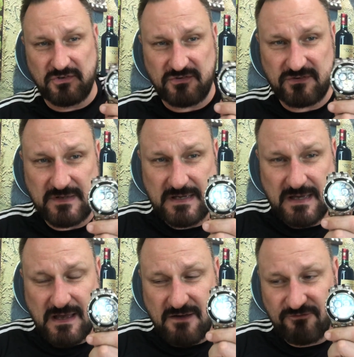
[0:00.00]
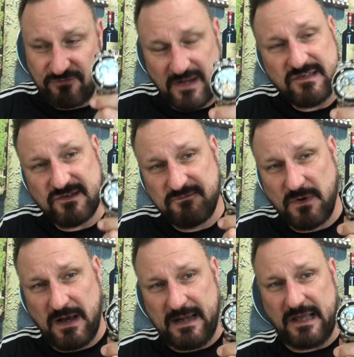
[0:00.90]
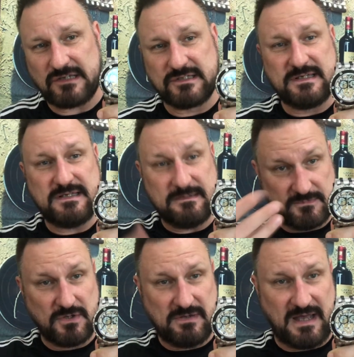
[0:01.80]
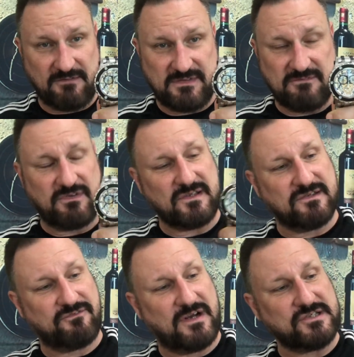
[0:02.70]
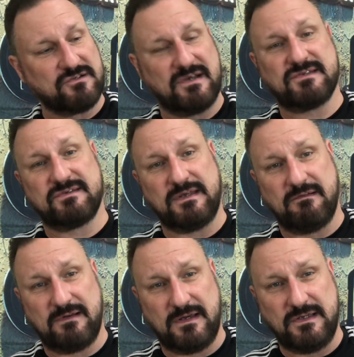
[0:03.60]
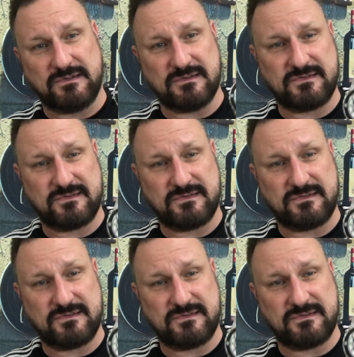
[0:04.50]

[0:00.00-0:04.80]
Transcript: because friends of mine actually do have the Invicta franchise here in Asia.